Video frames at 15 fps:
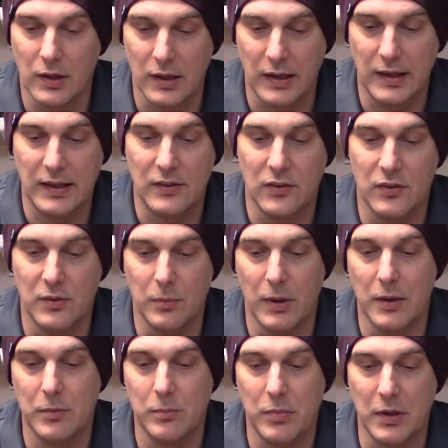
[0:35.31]
I hate to see my
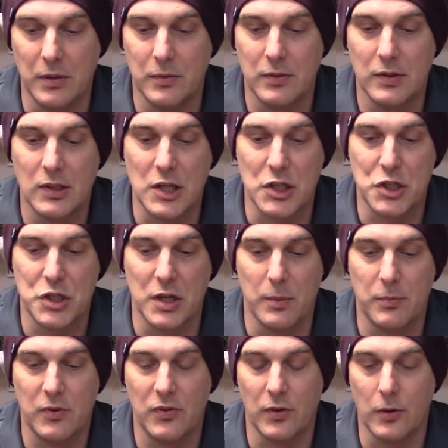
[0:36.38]
paint get
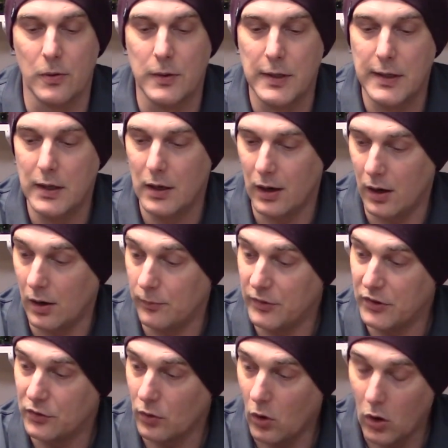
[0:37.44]
chipped. So
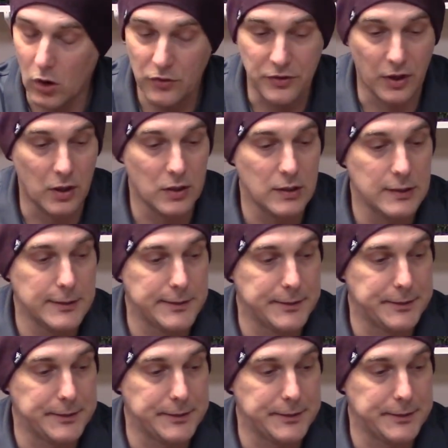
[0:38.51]
these are all done.